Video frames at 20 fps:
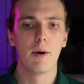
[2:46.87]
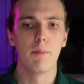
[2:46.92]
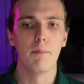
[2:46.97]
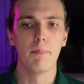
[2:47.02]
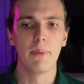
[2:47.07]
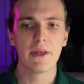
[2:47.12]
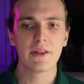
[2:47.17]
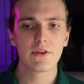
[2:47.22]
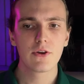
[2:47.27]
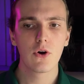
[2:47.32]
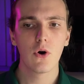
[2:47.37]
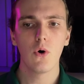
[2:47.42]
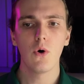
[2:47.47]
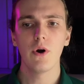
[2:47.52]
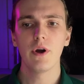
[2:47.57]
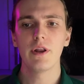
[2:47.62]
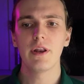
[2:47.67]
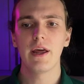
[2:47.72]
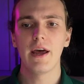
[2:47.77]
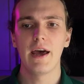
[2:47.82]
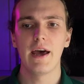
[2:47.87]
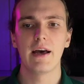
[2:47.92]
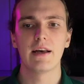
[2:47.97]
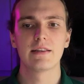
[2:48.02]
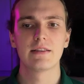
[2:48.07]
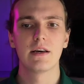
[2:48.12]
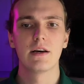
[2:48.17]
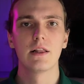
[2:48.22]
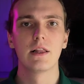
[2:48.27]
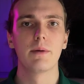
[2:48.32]
Bitcoin
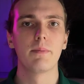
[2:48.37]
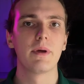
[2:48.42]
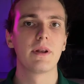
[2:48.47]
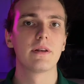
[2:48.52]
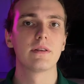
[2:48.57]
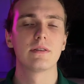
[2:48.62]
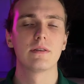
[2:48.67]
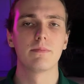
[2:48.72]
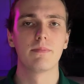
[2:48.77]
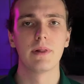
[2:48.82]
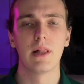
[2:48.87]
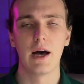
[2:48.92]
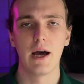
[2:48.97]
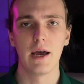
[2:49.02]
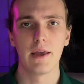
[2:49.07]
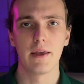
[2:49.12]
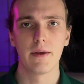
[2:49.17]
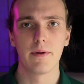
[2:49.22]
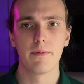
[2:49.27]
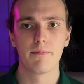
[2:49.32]
has a limited supply.